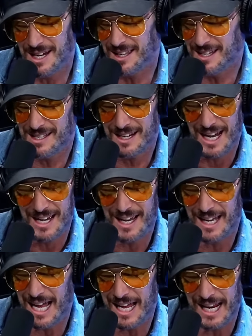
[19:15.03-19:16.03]
this in high
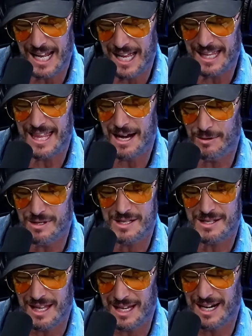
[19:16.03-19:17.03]
and, I, and that was the
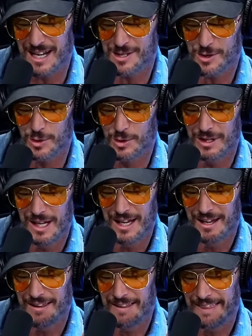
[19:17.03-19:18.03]
thing in high school.
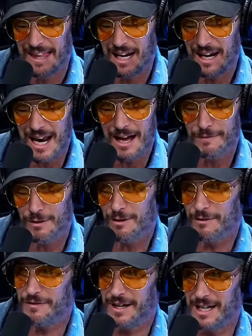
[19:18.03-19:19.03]
Never a
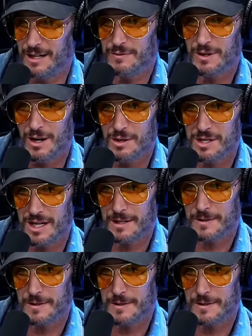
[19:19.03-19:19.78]
fan of car sex.